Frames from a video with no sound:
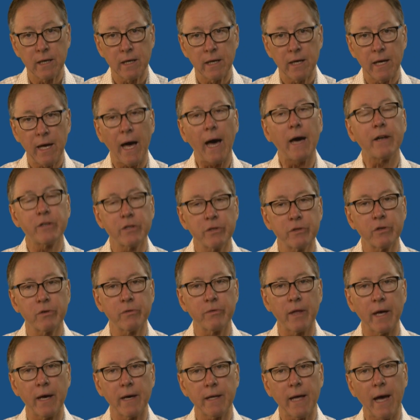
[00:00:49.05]
How do you do
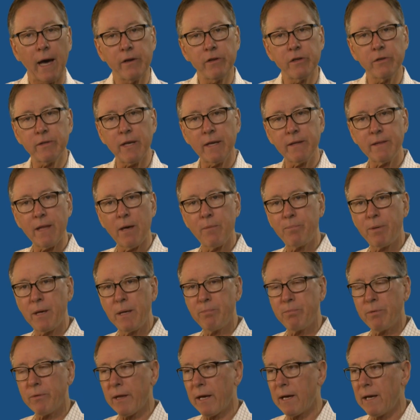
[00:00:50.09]
that? How do you take that
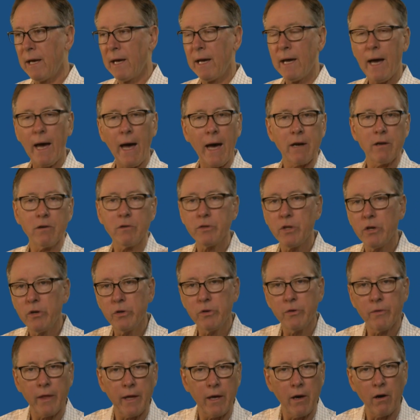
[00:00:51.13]
people that I don't know
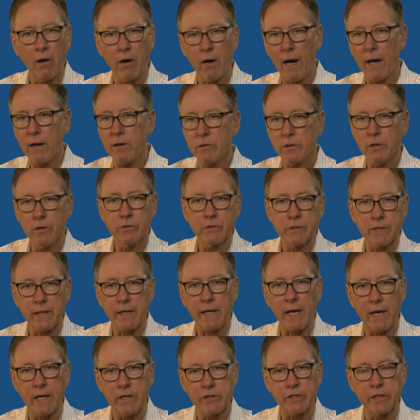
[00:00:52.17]
who they are, I don't know who's
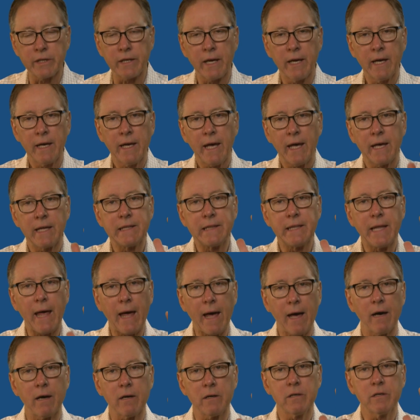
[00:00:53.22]
engaging, and
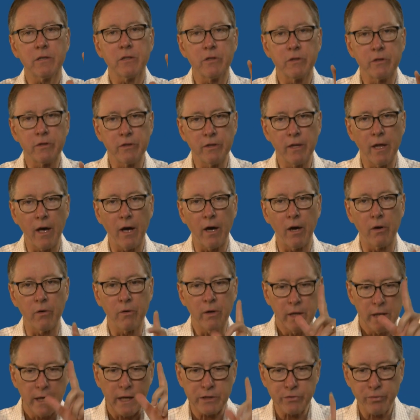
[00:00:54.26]
now know?
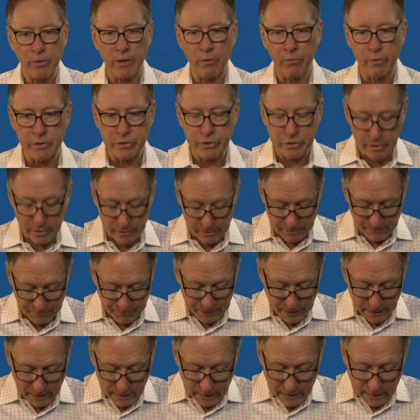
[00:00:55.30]
That's what I want to show you.
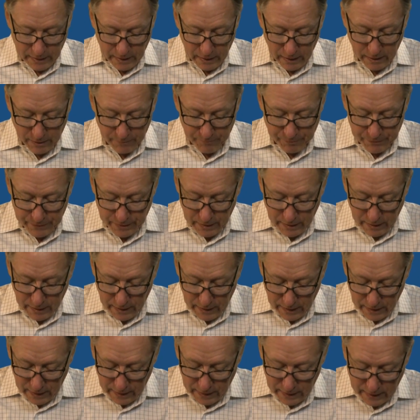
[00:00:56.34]

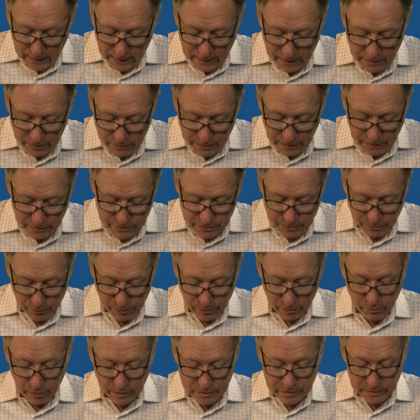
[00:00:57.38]
Here's the real
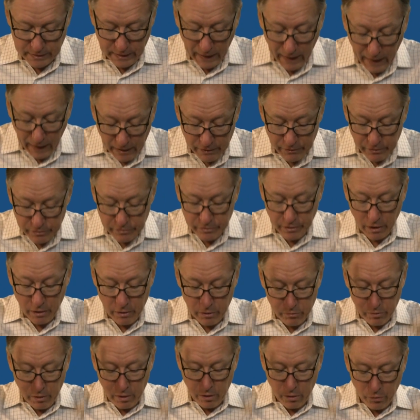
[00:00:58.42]
question. How to
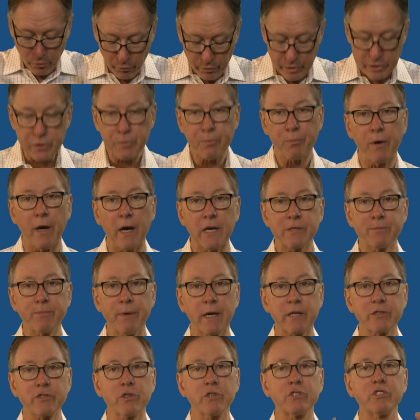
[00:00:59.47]
know which
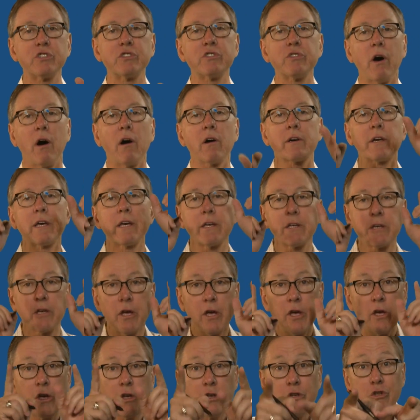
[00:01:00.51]
prospects are stalking
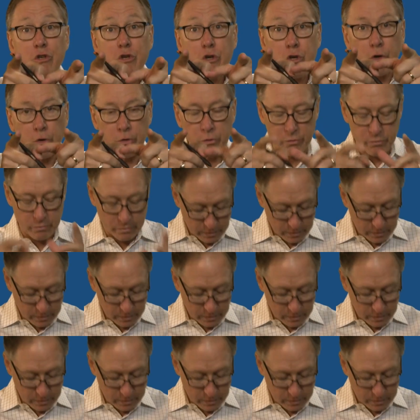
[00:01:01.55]
you?